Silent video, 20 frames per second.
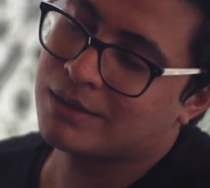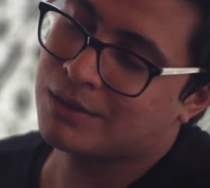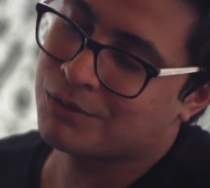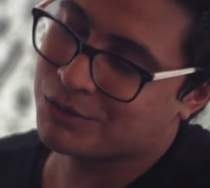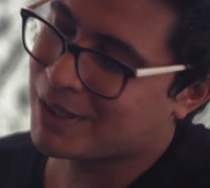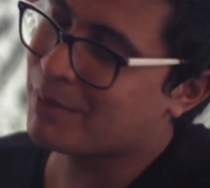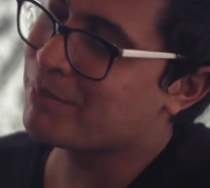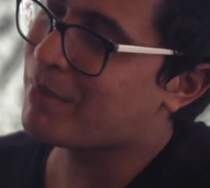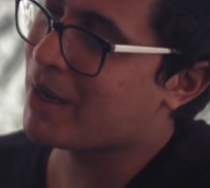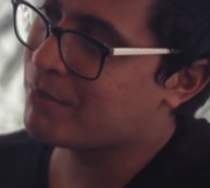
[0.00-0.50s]

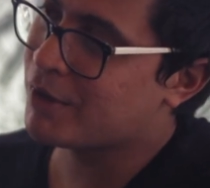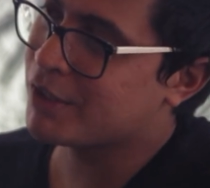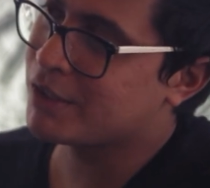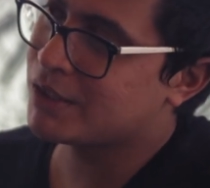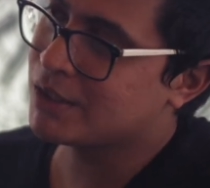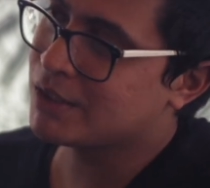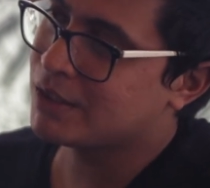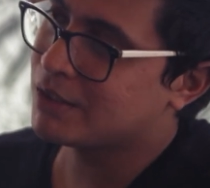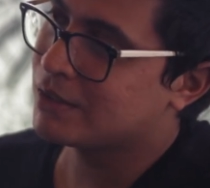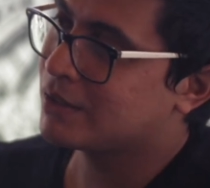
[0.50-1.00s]
was some
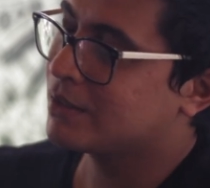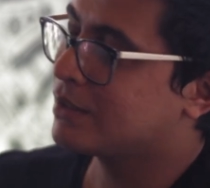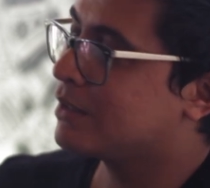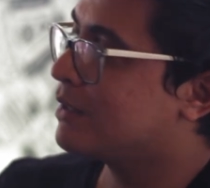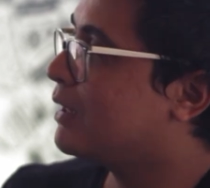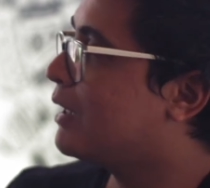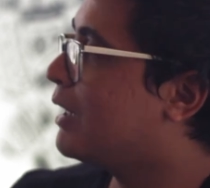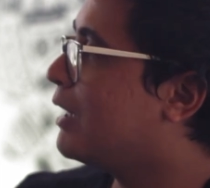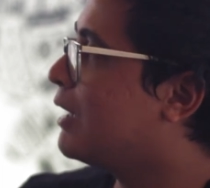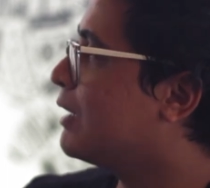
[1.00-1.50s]
Babaji,
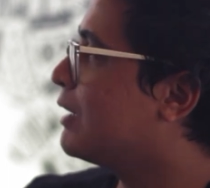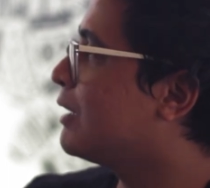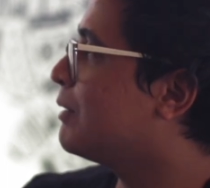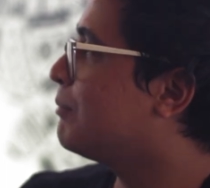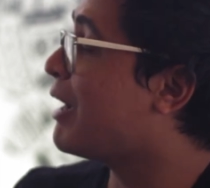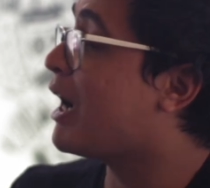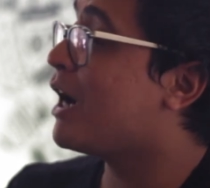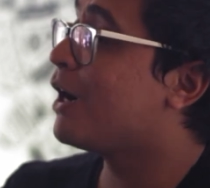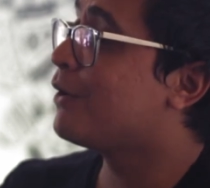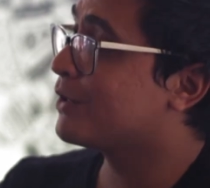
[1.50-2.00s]

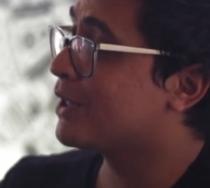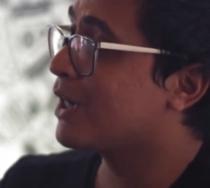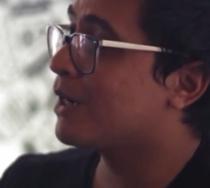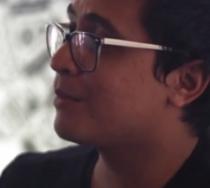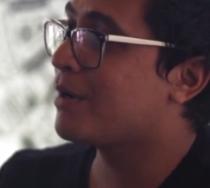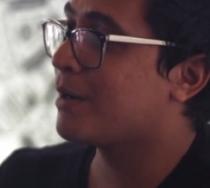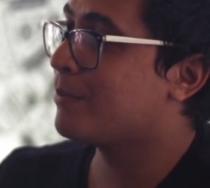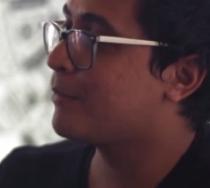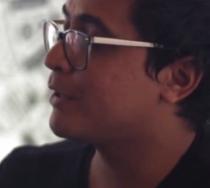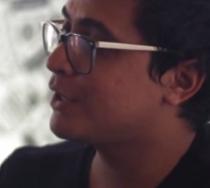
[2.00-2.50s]
Mahavatar
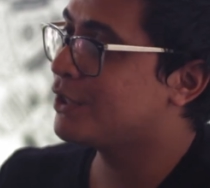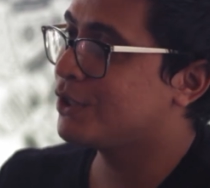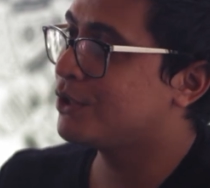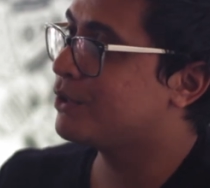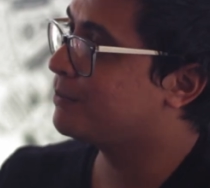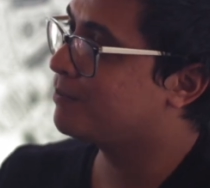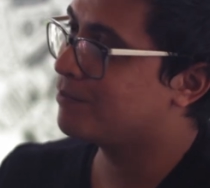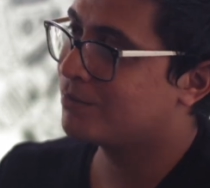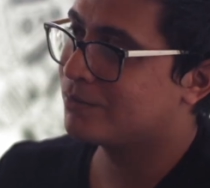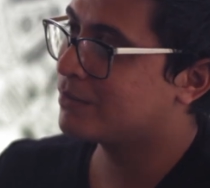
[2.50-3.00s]

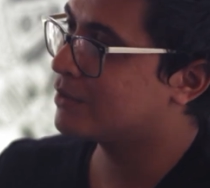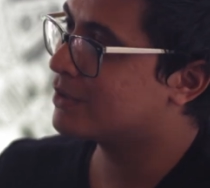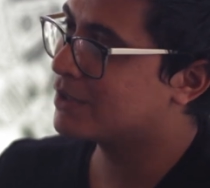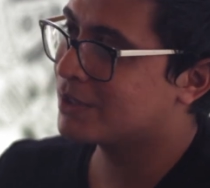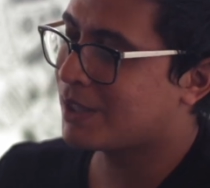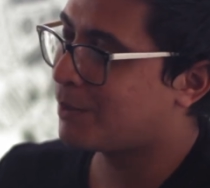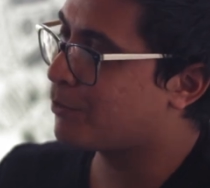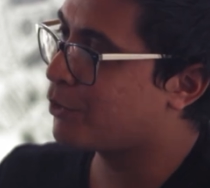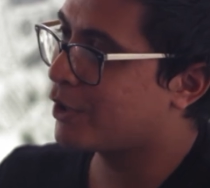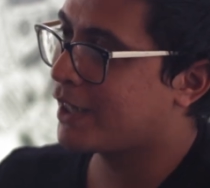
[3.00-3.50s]
Babaji,
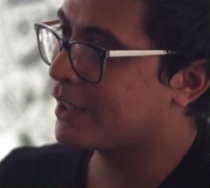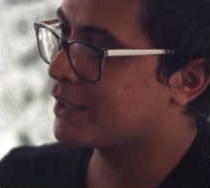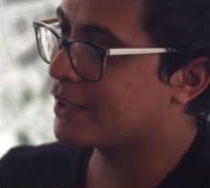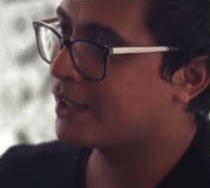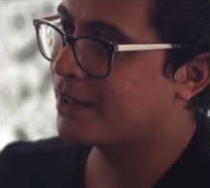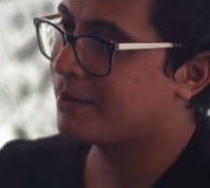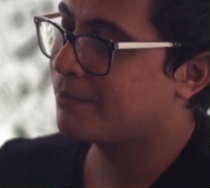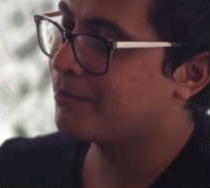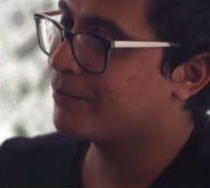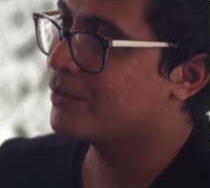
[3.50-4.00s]
someone like
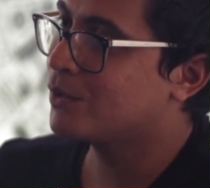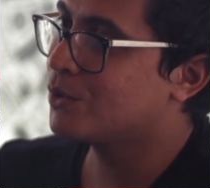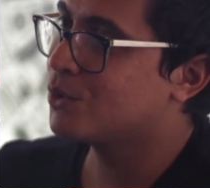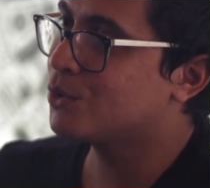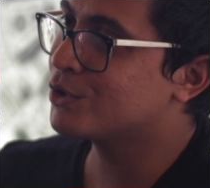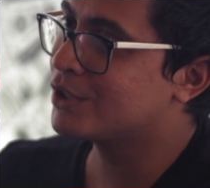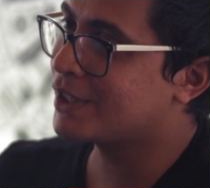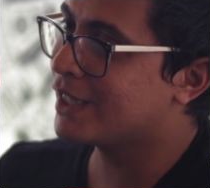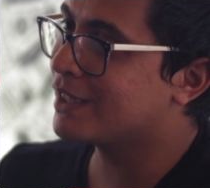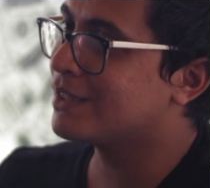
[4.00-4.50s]
that,
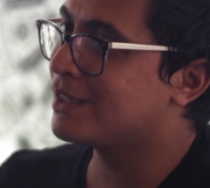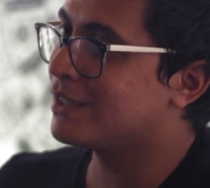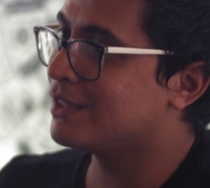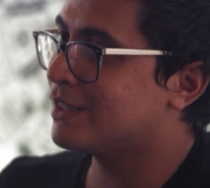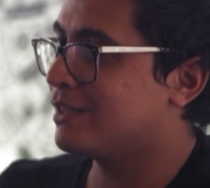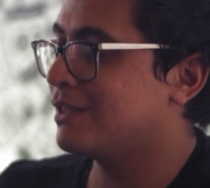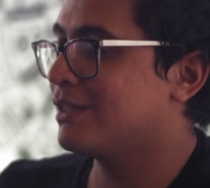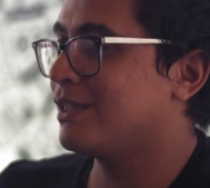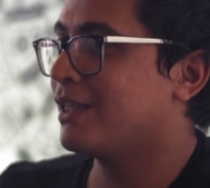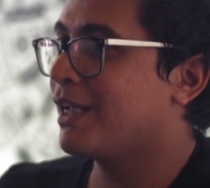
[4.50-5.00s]
who said
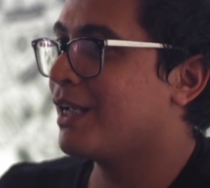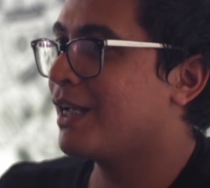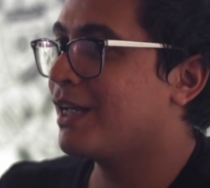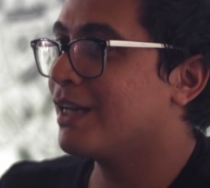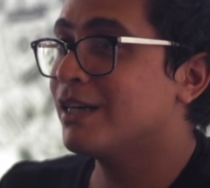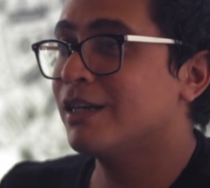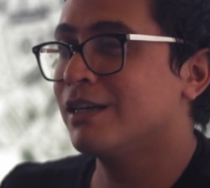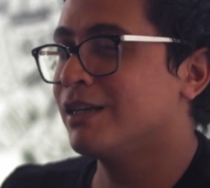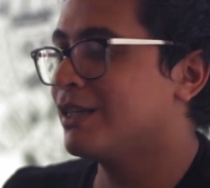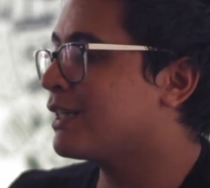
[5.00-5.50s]
this,
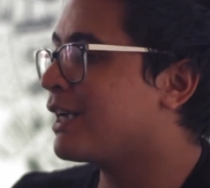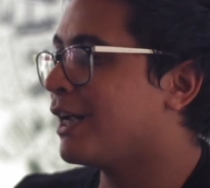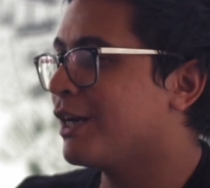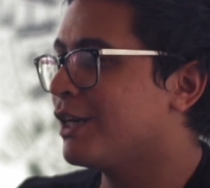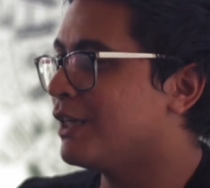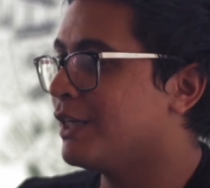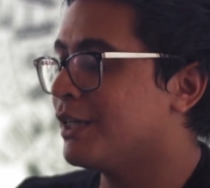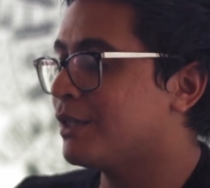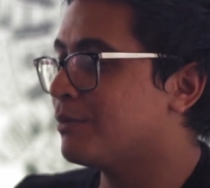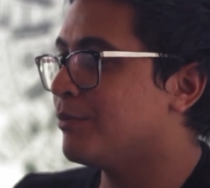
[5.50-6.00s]
and it kind
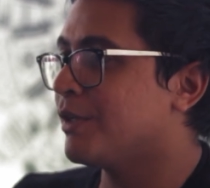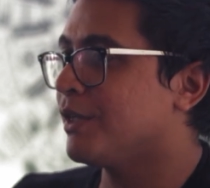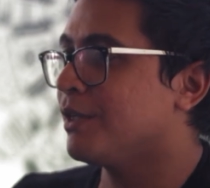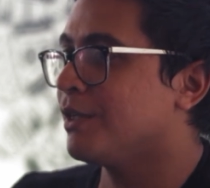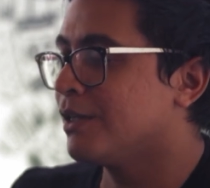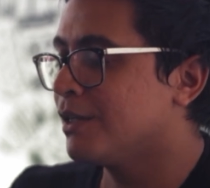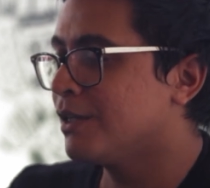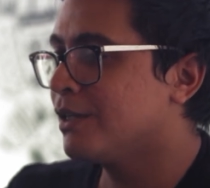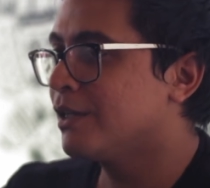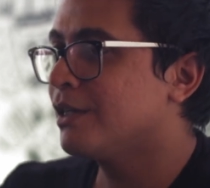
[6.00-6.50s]
of hit me.
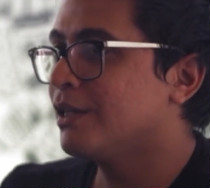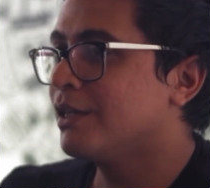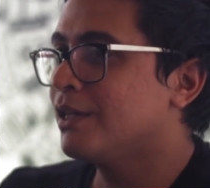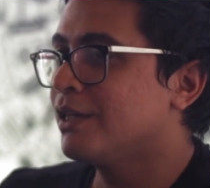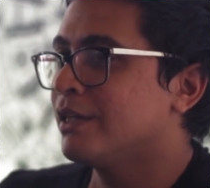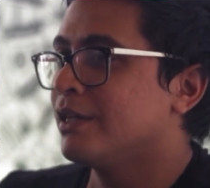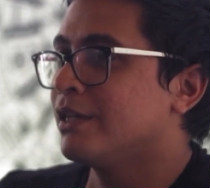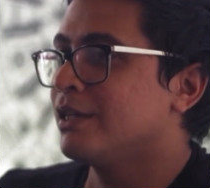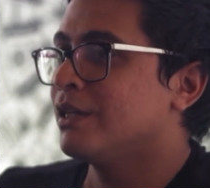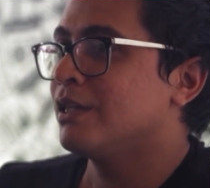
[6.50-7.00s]

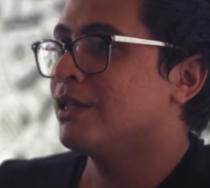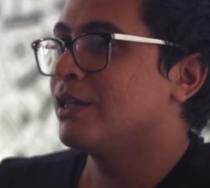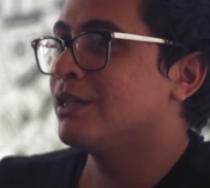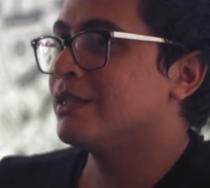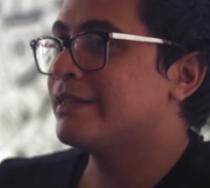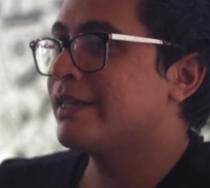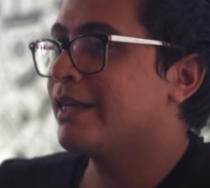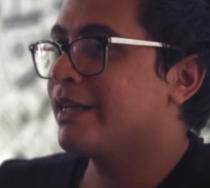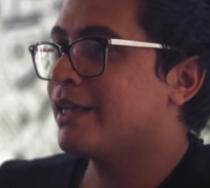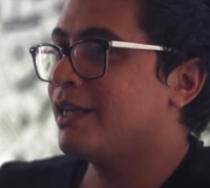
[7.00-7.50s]

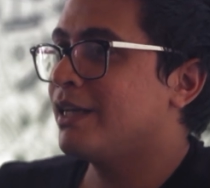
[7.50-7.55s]
It's like